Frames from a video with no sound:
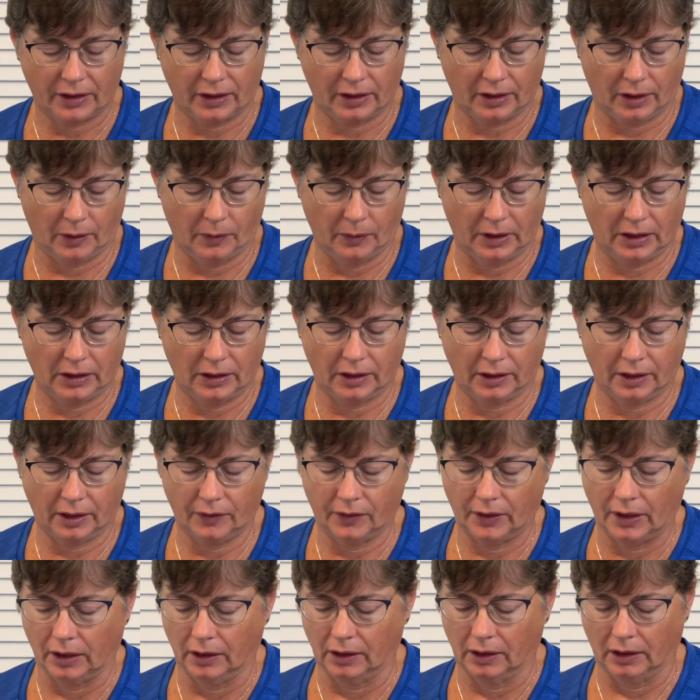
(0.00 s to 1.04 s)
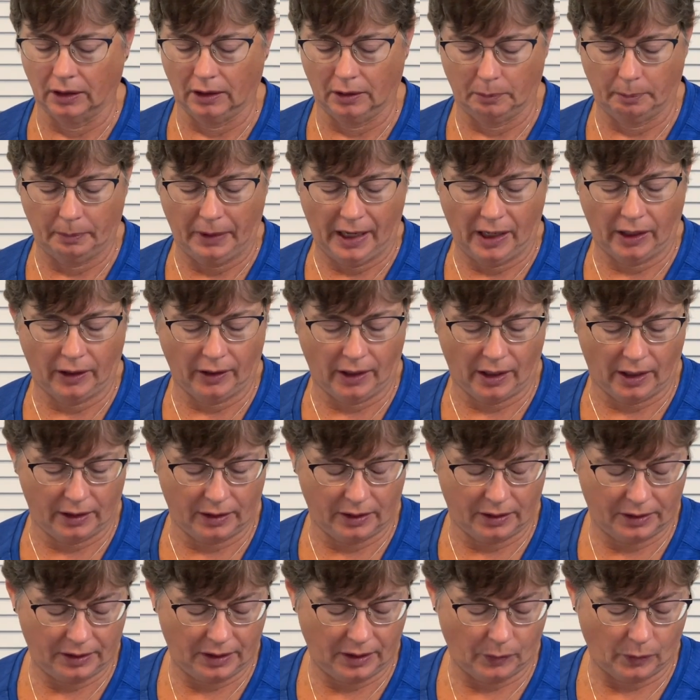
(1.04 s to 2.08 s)
and I wanted to give you a little background
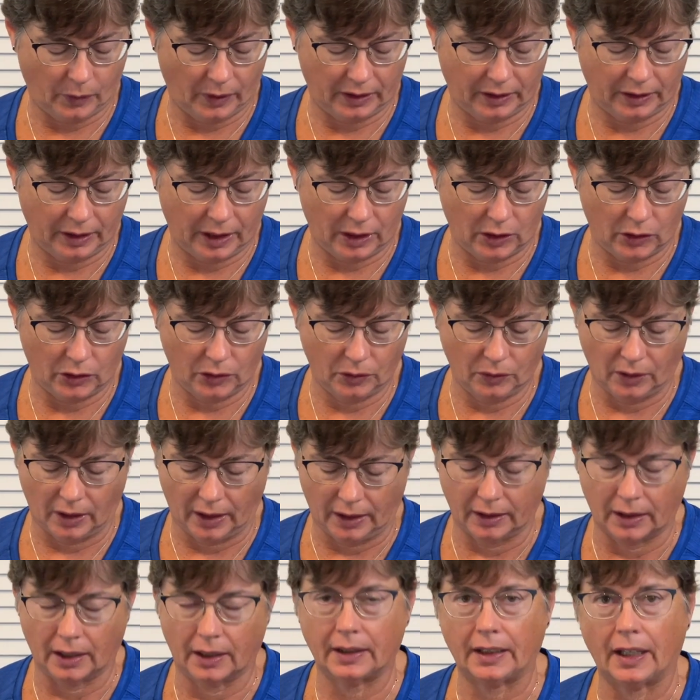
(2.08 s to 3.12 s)
as to what they do on it.